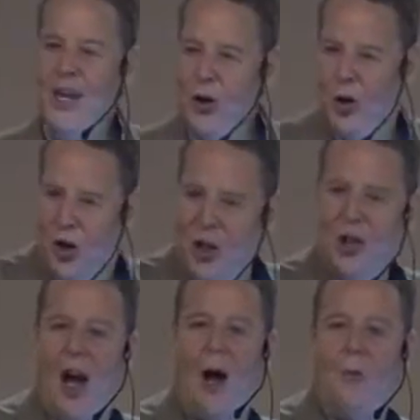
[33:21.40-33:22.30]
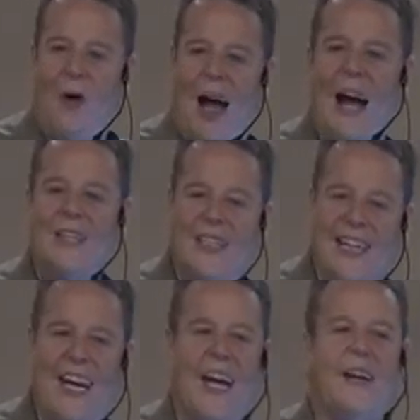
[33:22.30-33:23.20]
And you could not
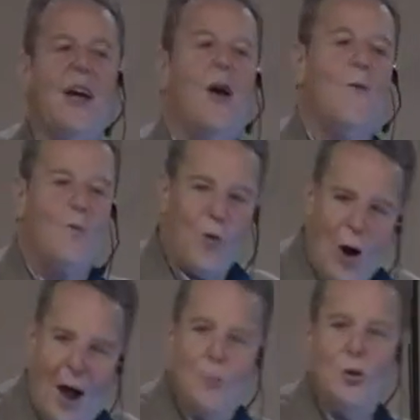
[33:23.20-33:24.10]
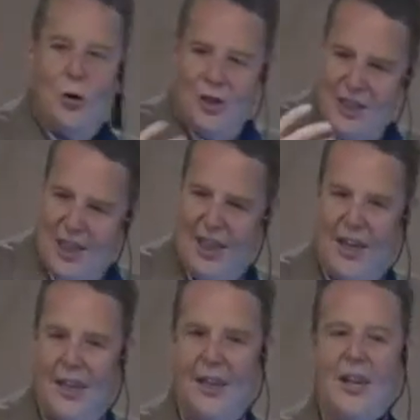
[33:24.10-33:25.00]
rise again from your
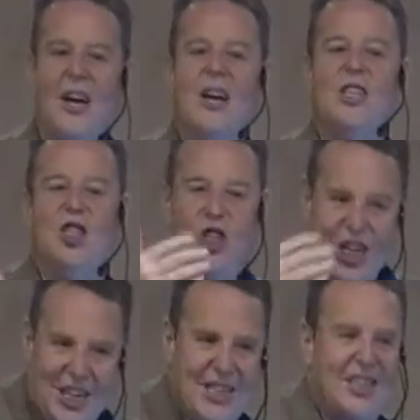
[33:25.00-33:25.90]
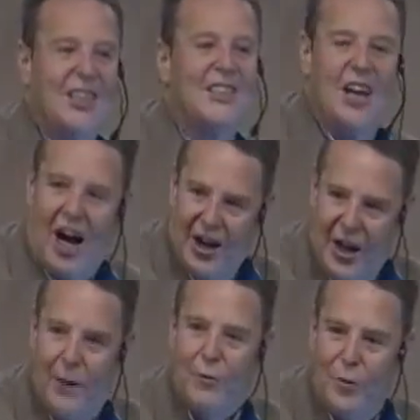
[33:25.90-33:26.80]
sin, Jesus
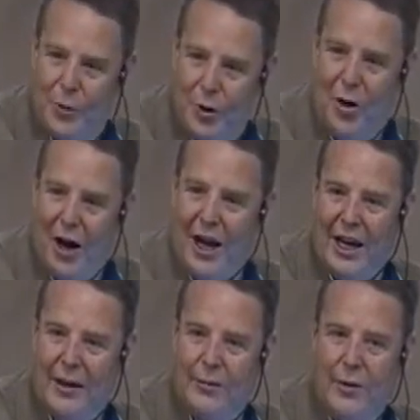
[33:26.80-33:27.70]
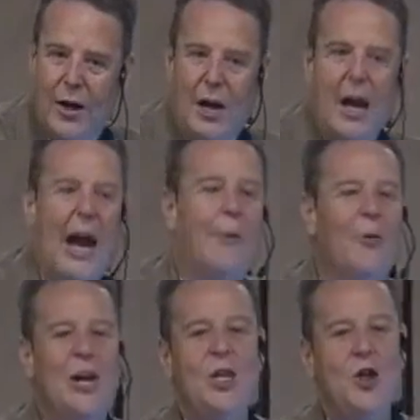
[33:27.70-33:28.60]
got up from the grave.
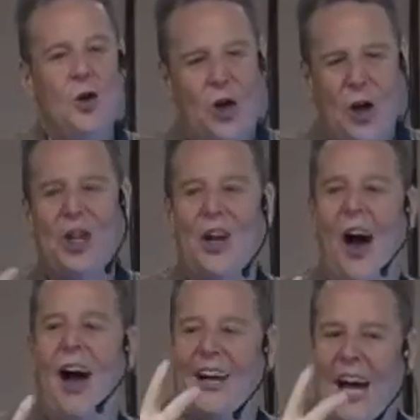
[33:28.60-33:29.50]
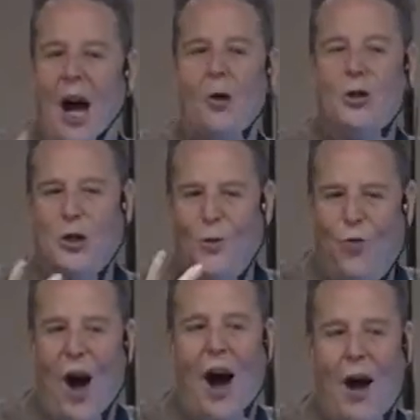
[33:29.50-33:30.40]
And when you could not go
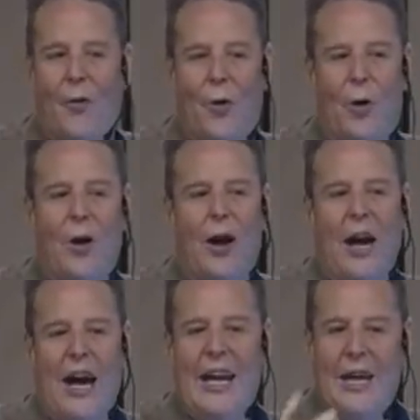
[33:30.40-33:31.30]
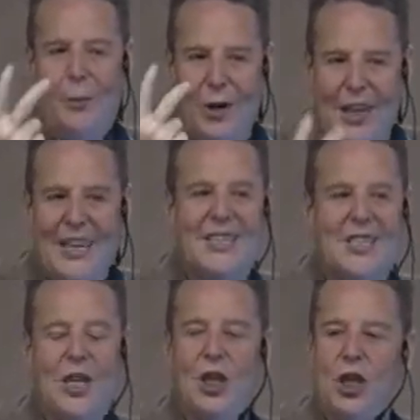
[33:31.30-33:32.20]
to the Father and Him
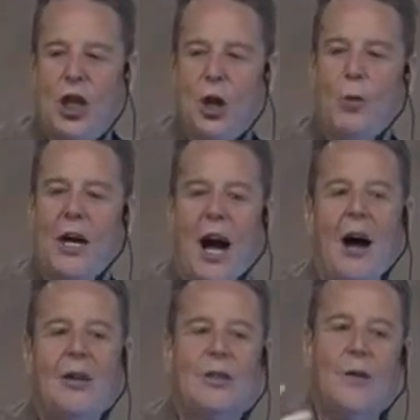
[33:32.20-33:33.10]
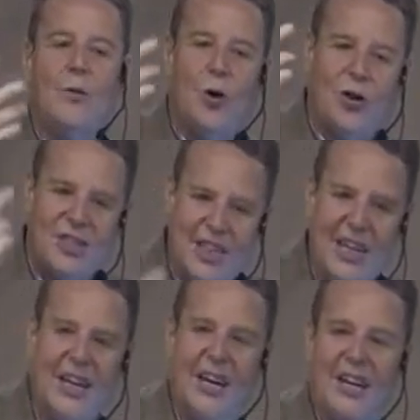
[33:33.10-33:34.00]
listen to you because of your
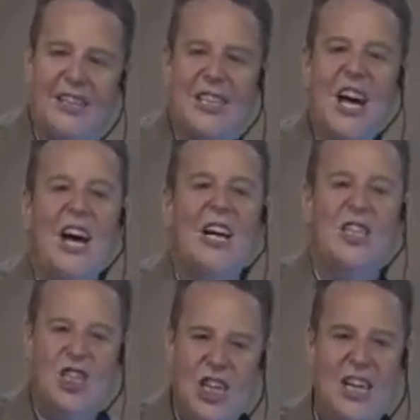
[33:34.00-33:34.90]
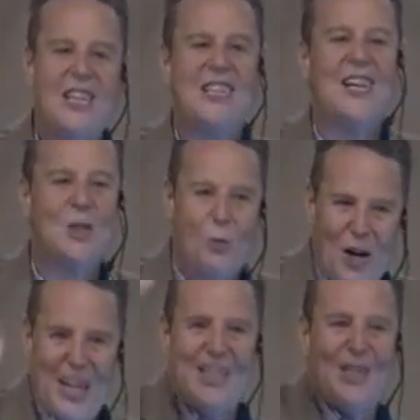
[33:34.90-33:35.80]
sins,
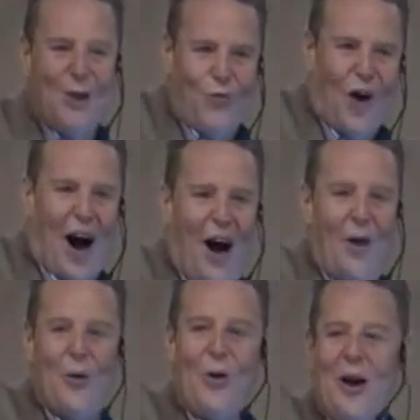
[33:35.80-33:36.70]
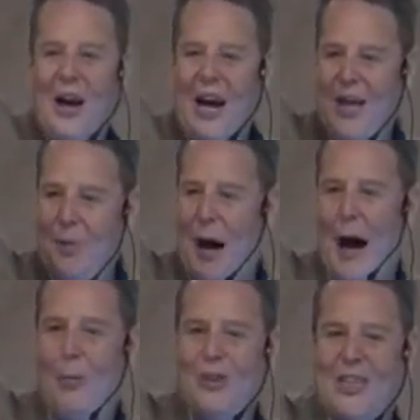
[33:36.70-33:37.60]
Jesus went to the Father, and
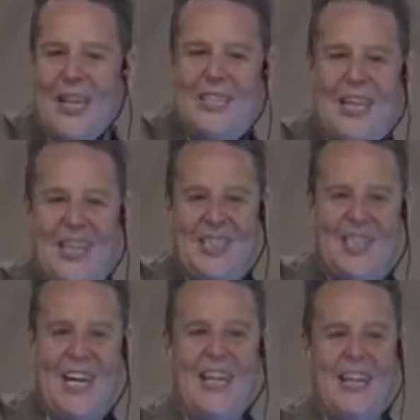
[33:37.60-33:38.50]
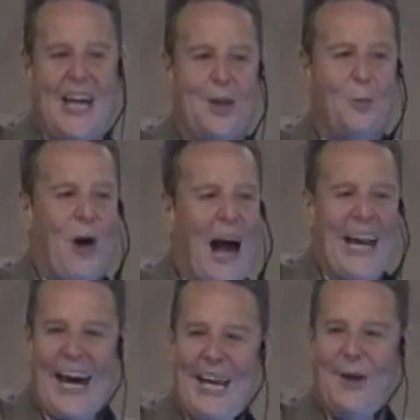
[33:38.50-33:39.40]
the Bible says he's seated at the
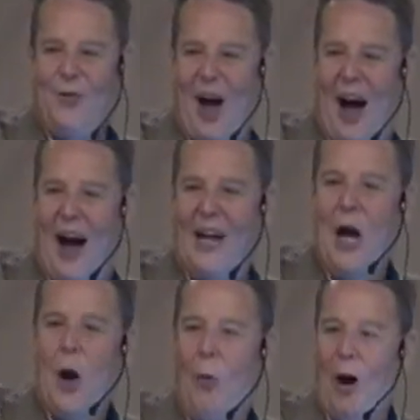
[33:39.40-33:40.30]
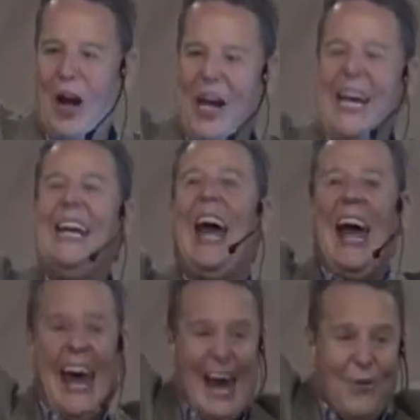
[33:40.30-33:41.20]
right hand of God where
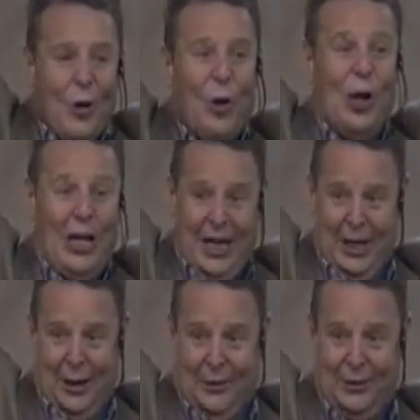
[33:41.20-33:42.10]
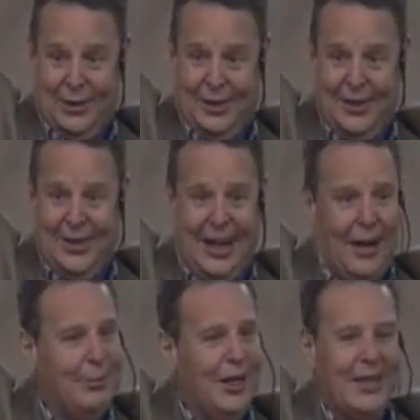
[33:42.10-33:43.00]
he ever lives.
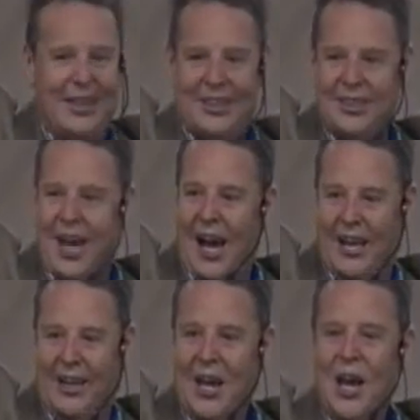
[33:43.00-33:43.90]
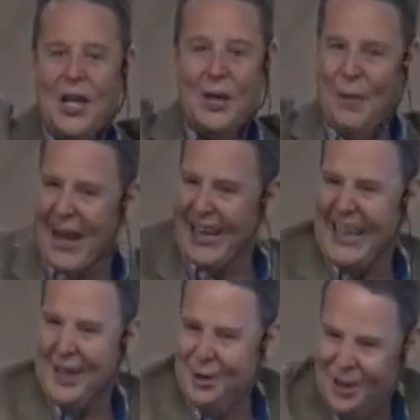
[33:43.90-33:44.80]
I'm getting excited. To
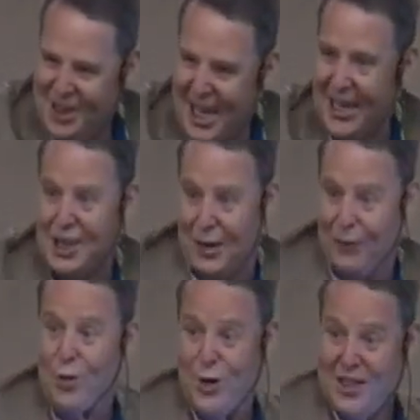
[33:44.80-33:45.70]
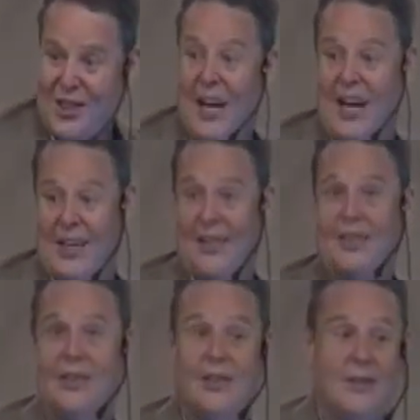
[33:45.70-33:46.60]
make intercession for the
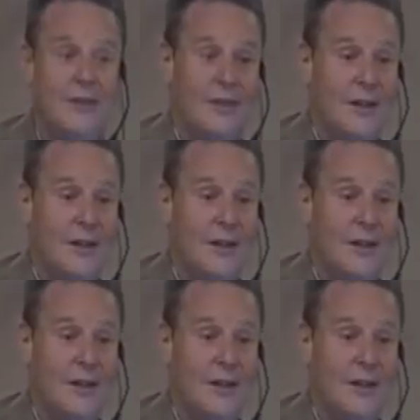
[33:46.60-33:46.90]
saints.